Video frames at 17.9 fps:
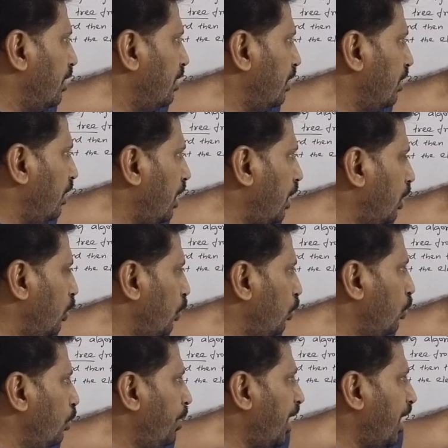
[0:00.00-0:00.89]
is, there are
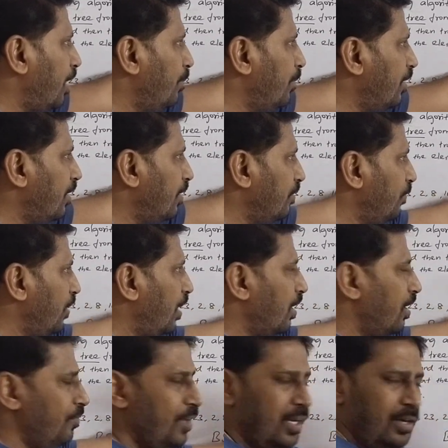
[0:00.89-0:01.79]
two parameters we
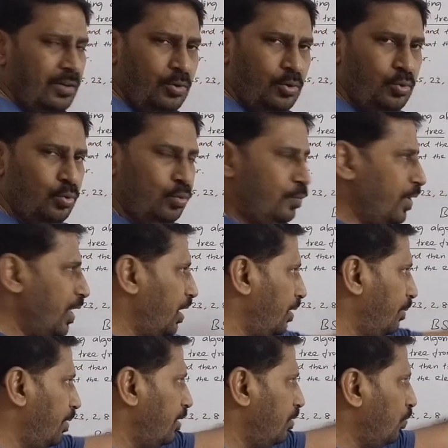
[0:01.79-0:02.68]
are giving, two
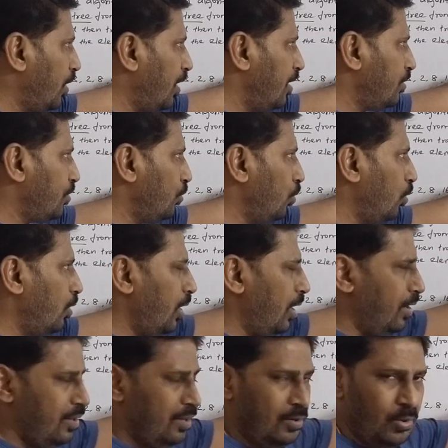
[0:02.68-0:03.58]
variables. One is
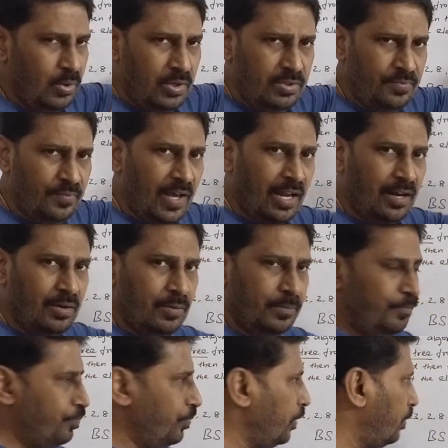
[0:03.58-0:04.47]
node, another one is value.
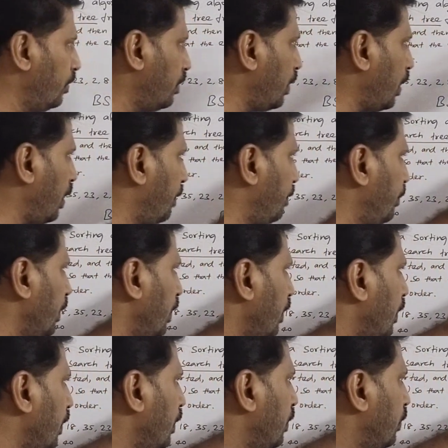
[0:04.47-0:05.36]
Okay,
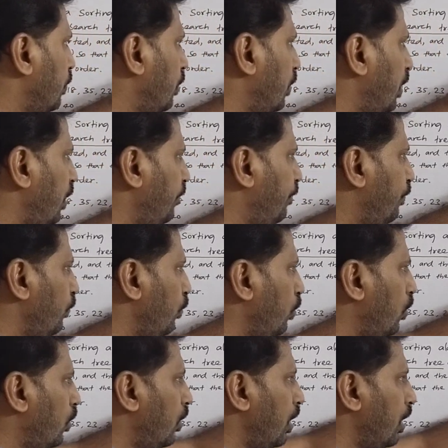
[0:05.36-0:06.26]
so if
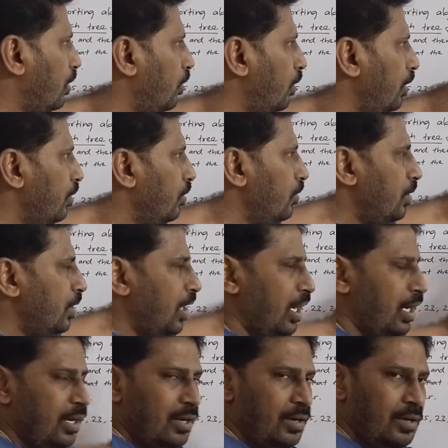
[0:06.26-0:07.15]
node equal to
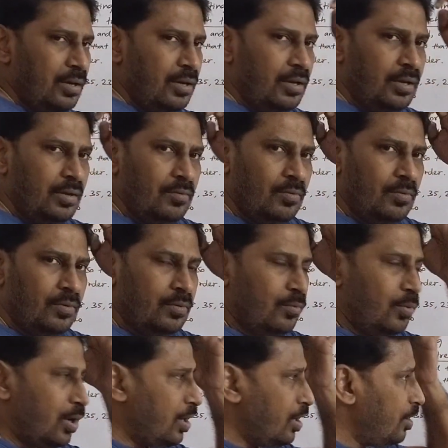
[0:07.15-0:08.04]
null,
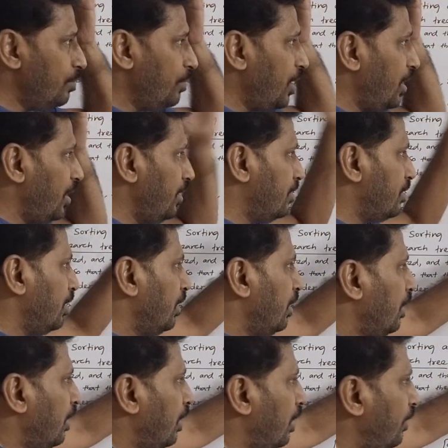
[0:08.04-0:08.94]
what it means?
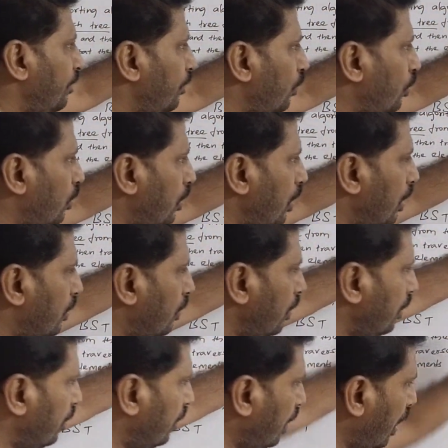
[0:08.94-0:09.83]
If node
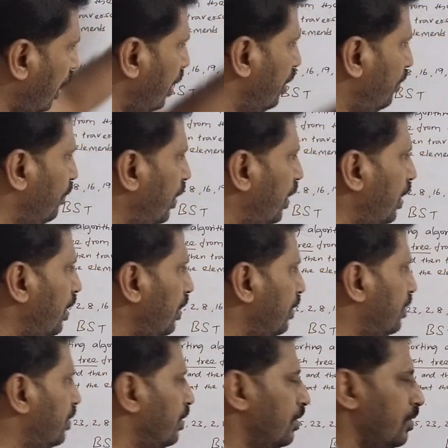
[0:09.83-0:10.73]
equal to null
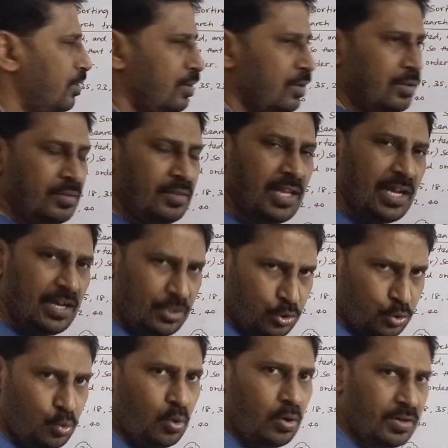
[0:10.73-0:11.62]
means there
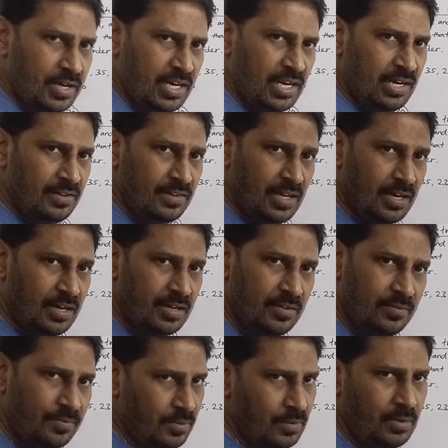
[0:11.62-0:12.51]
is no tree in that.
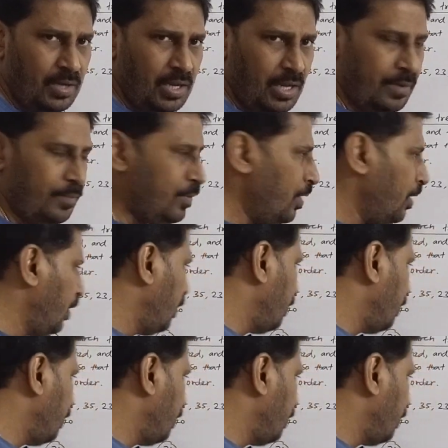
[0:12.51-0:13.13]
Okay,